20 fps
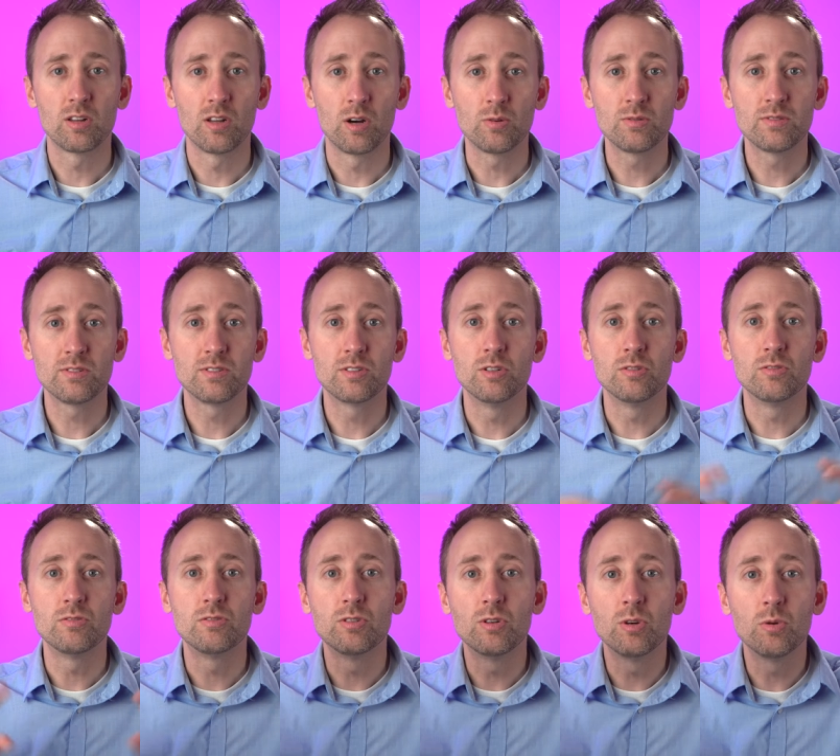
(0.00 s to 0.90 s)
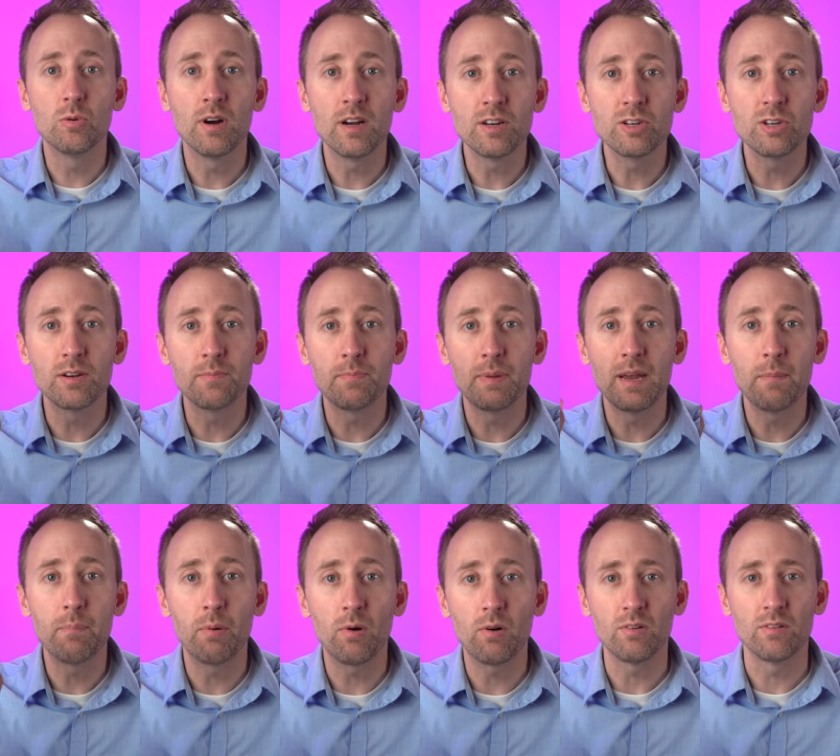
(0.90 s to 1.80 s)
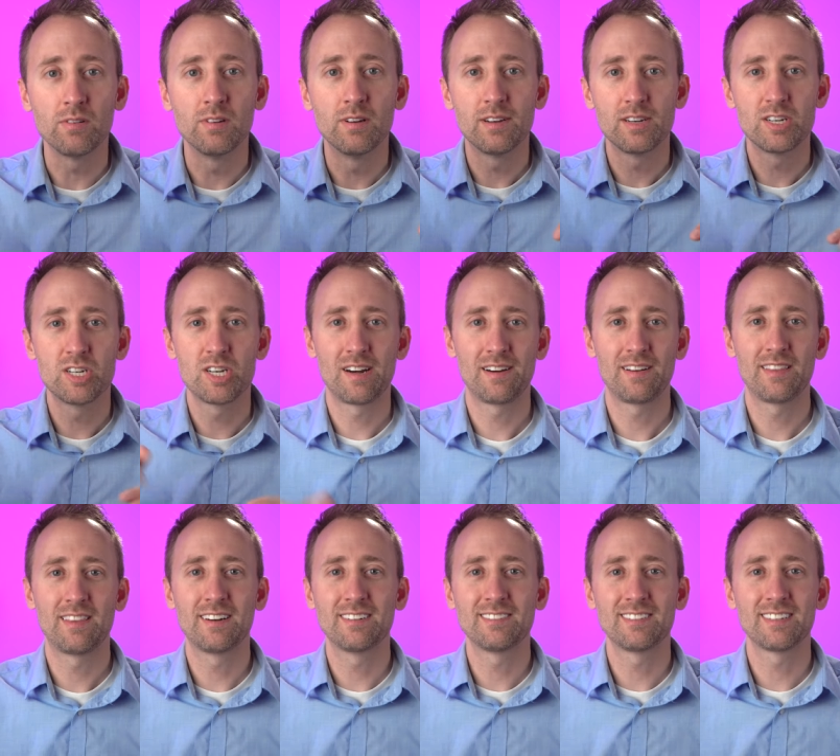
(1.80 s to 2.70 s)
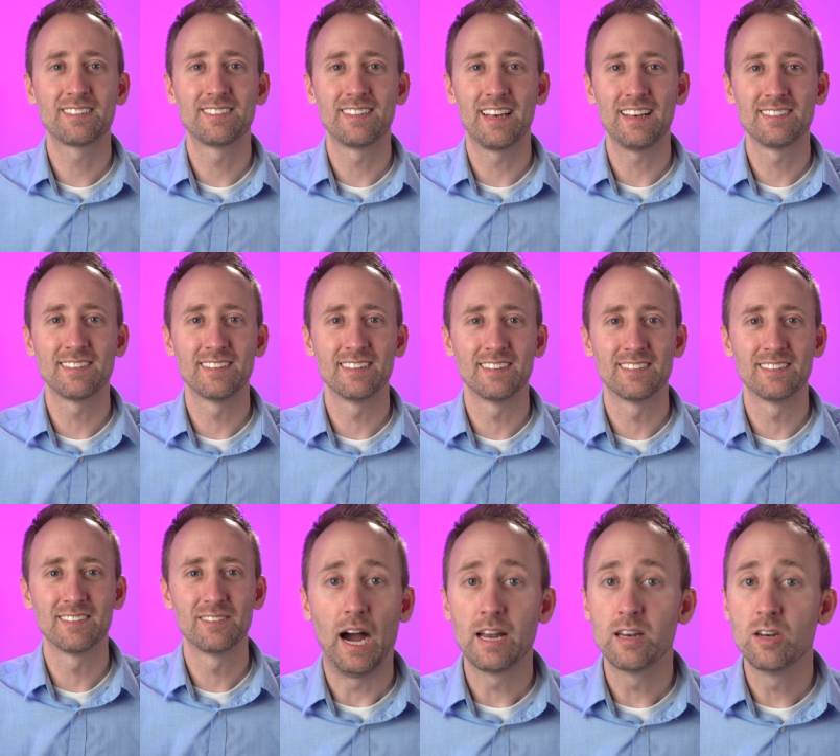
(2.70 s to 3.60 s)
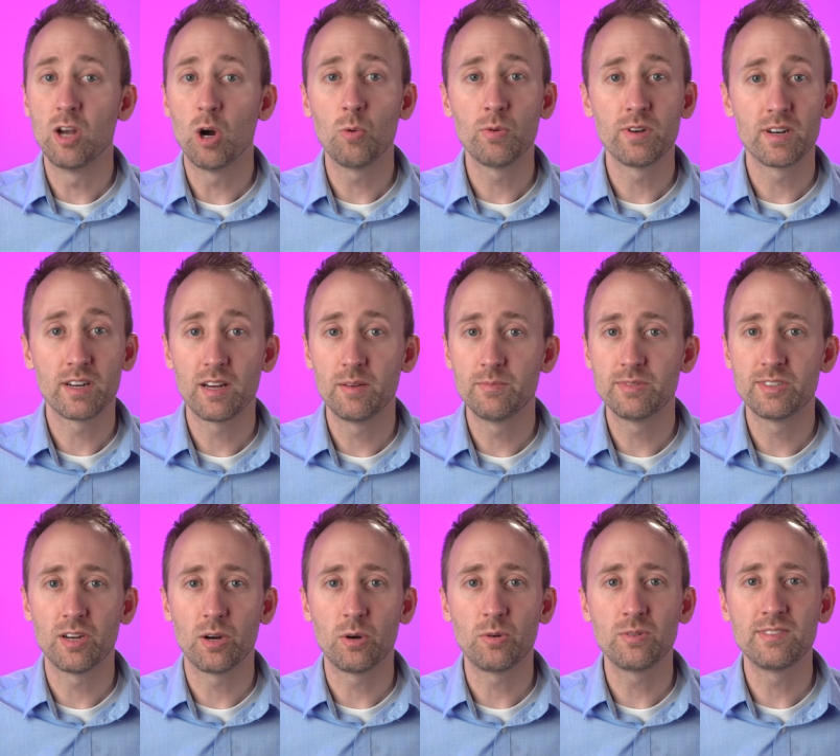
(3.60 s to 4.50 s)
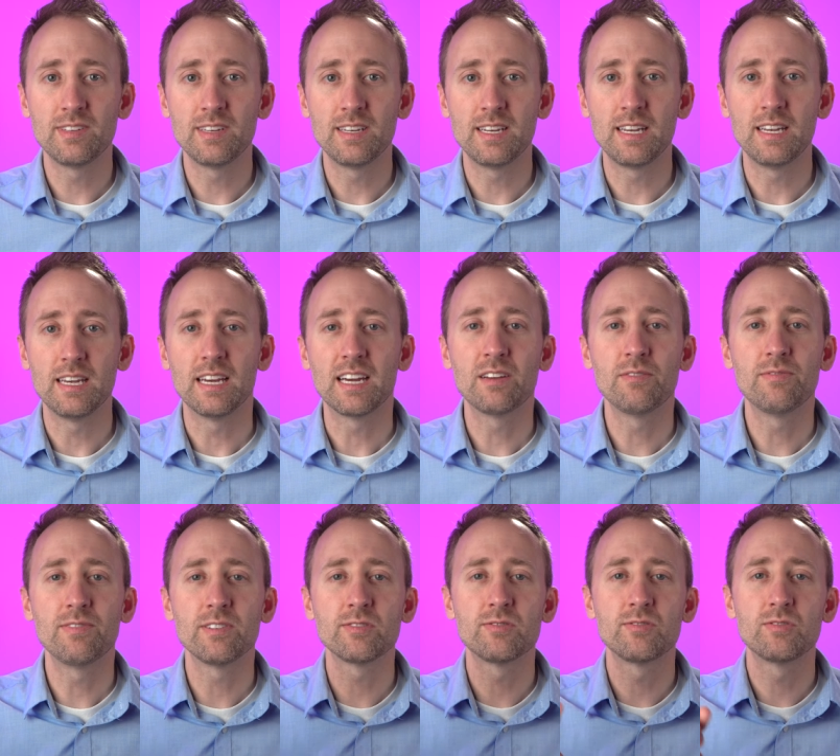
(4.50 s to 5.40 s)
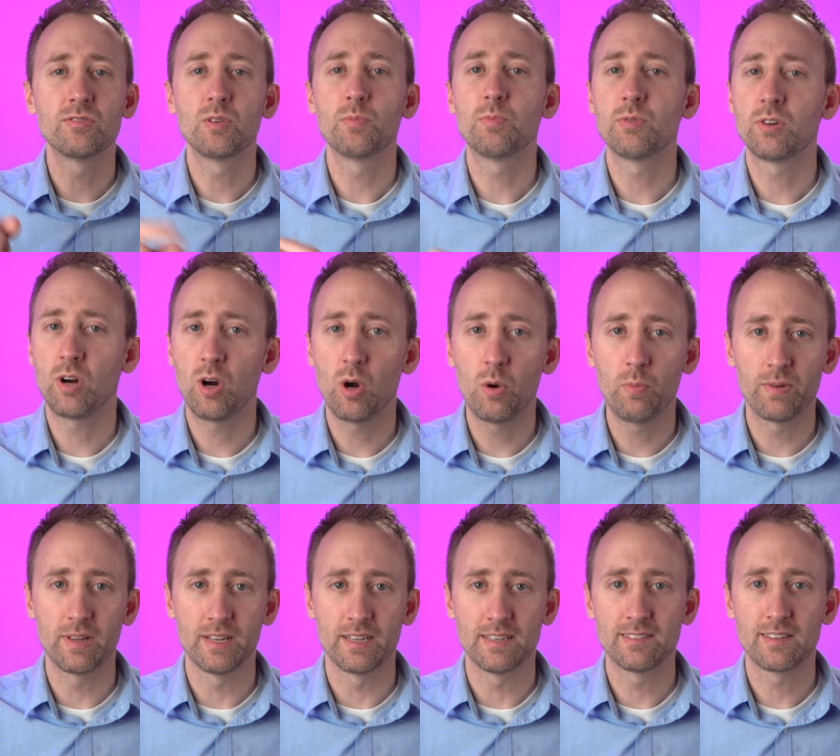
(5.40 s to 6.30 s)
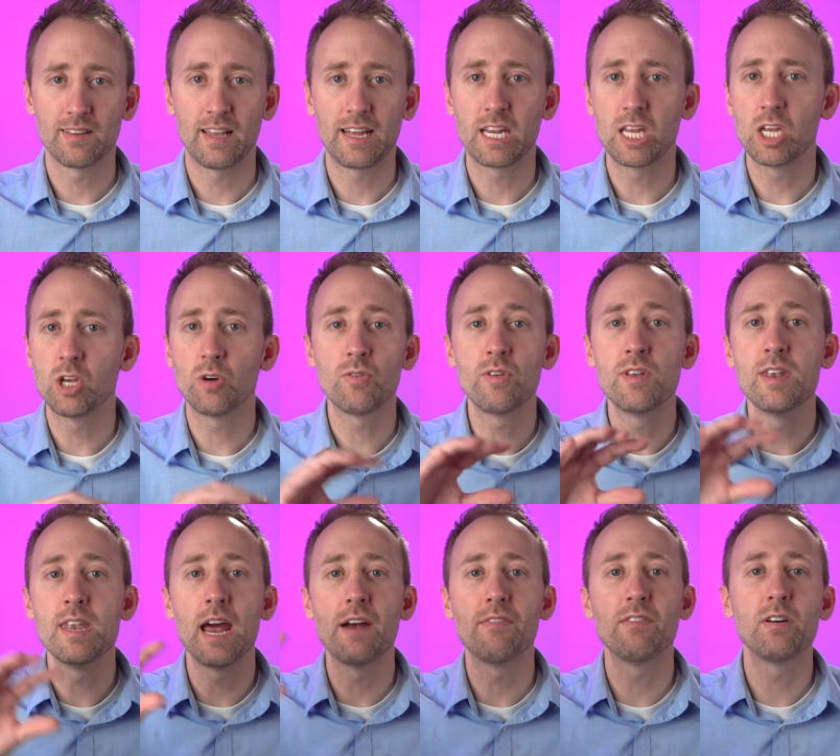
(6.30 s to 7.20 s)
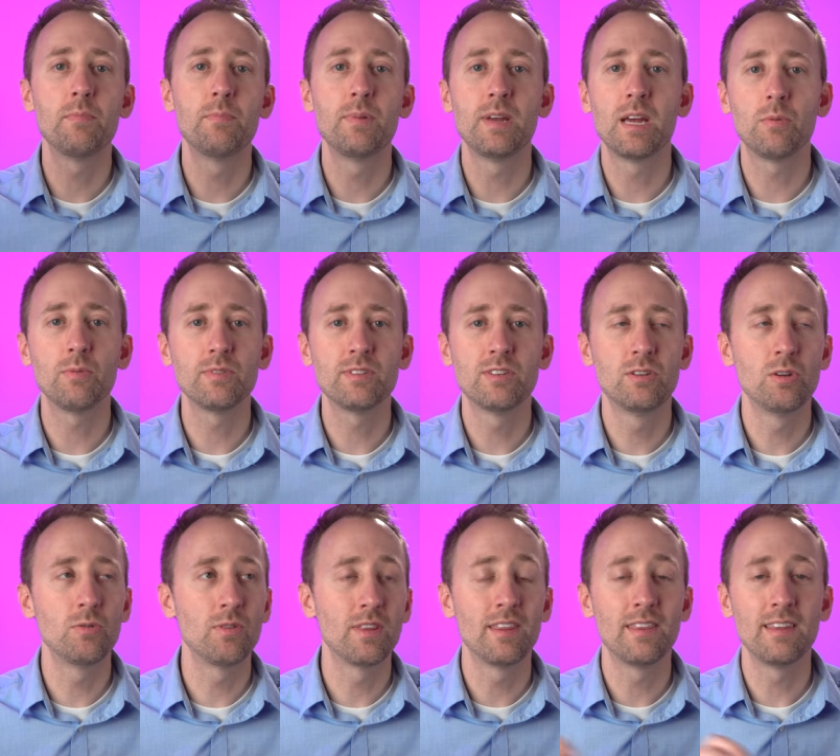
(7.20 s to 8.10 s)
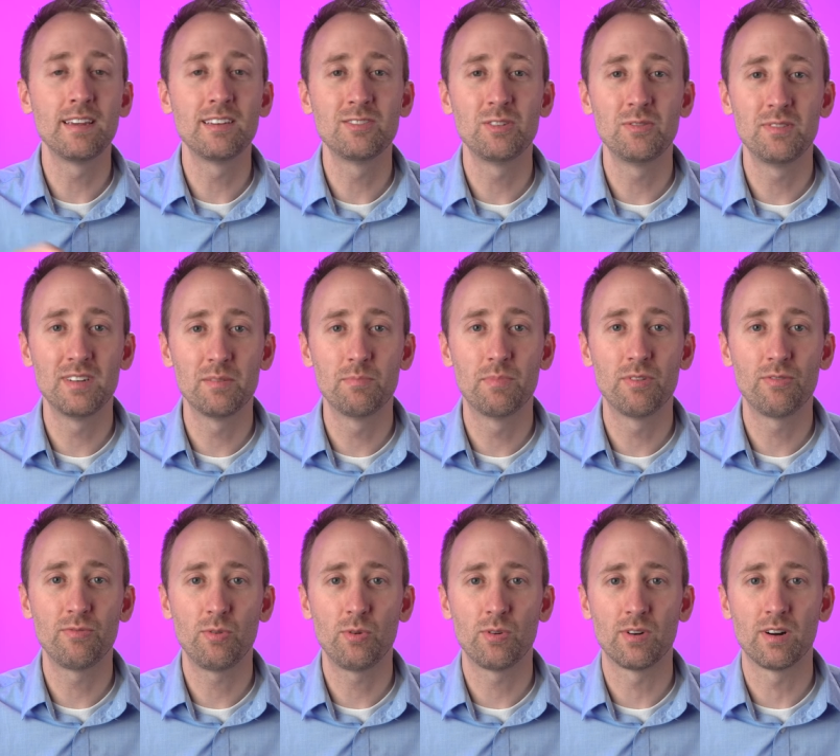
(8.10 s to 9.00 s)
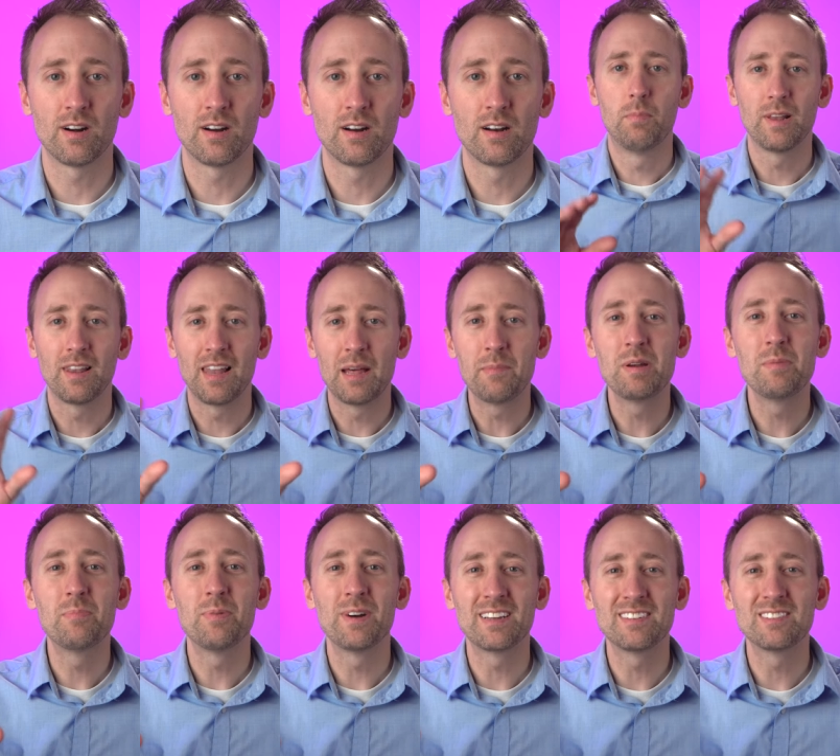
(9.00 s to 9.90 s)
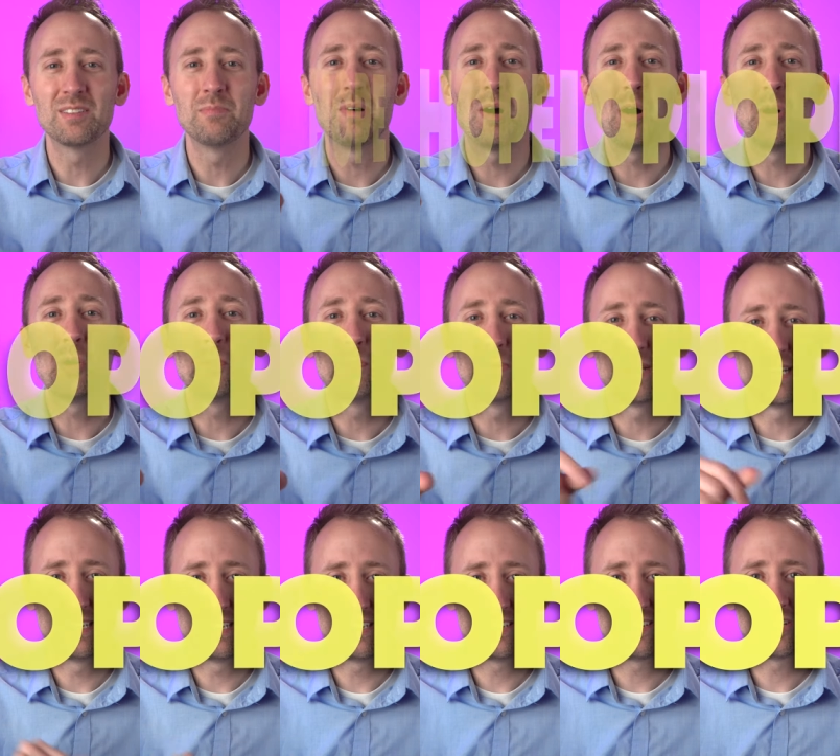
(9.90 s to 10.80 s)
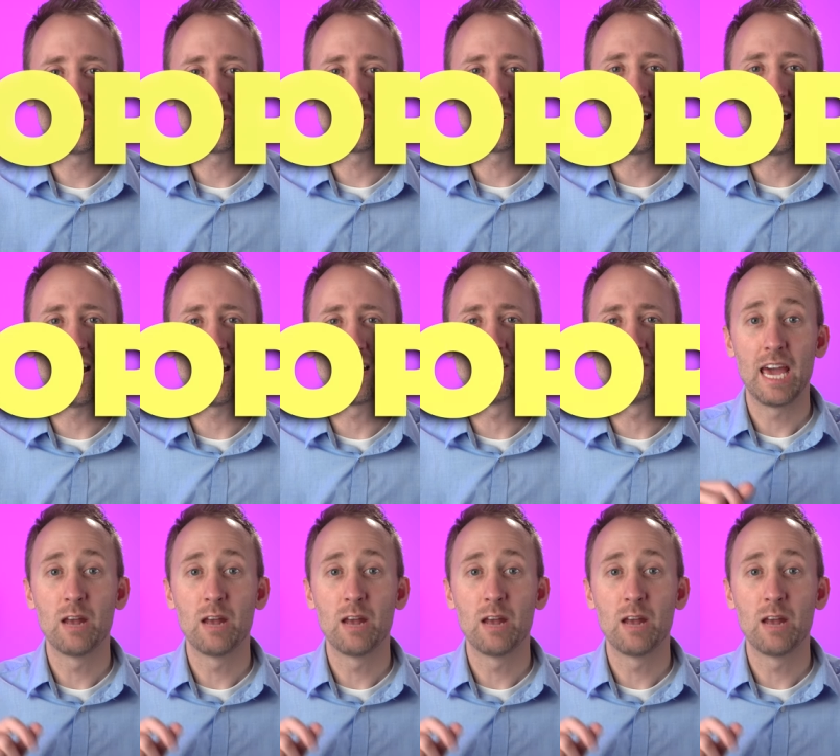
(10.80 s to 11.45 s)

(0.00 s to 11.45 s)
Close to 200 people shared their successes. I know when it comes to OCD, it can feel super hopeless, like you'll never be able to do the things you did before. But let me bring some hope into your life.